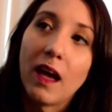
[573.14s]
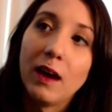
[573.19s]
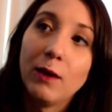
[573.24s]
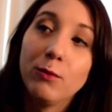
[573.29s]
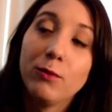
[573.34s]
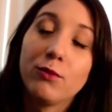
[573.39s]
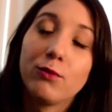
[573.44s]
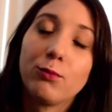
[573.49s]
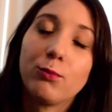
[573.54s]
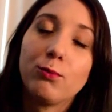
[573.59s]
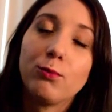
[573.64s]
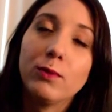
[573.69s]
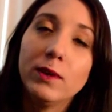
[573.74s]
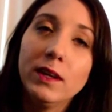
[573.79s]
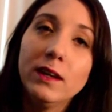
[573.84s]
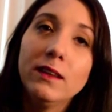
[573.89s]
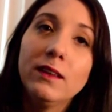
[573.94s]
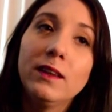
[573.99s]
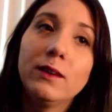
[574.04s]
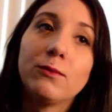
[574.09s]
I was
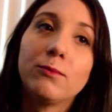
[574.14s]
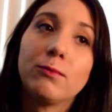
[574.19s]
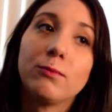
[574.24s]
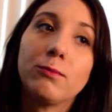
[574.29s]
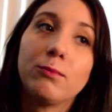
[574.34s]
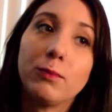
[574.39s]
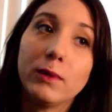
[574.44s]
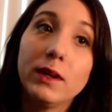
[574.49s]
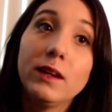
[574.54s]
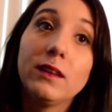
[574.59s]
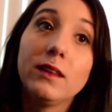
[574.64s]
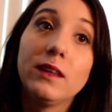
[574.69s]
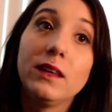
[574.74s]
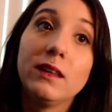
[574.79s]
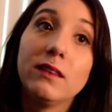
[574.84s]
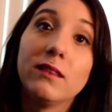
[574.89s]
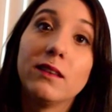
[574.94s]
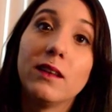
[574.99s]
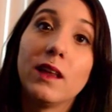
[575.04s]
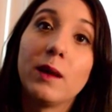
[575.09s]
really, really
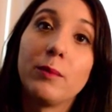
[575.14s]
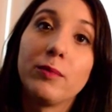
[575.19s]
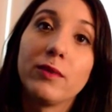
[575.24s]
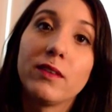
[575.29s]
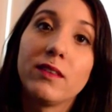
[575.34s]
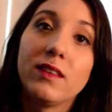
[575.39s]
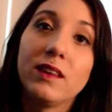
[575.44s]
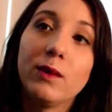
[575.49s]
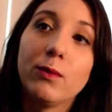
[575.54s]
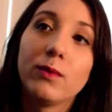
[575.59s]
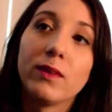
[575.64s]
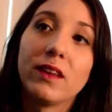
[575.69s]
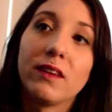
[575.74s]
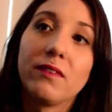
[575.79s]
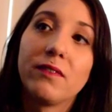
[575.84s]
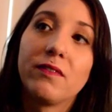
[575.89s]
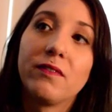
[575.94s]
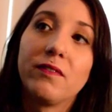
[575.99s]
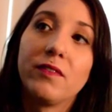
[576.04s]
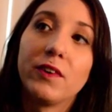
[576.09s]
into Leprosy when I
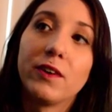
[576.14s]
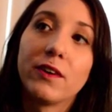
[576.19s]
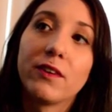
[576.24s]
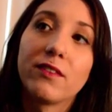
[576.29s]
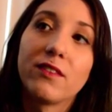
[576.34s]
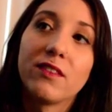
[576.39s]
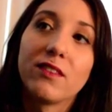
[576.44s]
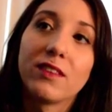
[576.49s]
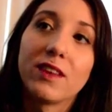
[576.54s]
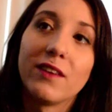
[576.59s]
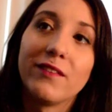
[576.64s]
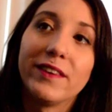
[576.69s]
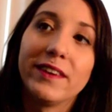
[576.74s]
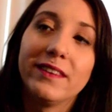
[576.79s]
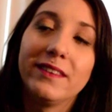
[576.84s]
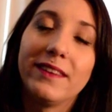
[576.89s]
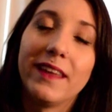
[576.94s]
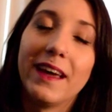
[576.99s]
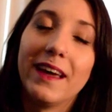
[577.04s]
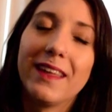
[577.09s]
first
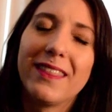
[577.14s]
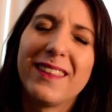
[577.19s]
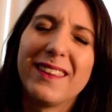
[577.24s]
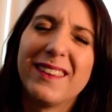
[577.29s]
discovered death,